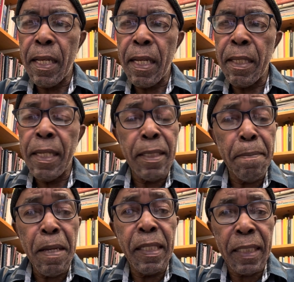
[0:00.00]
there's a
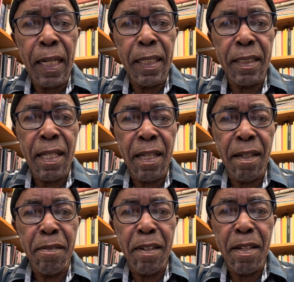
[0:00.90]
big challenge
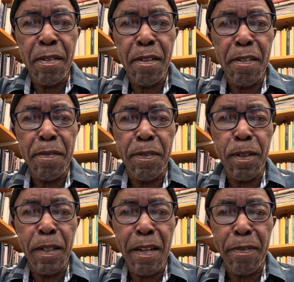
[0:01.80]
there
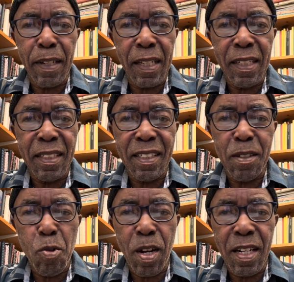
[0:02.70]
for Africans
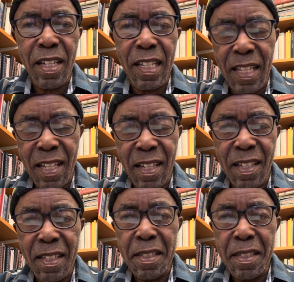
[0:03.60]
who are here,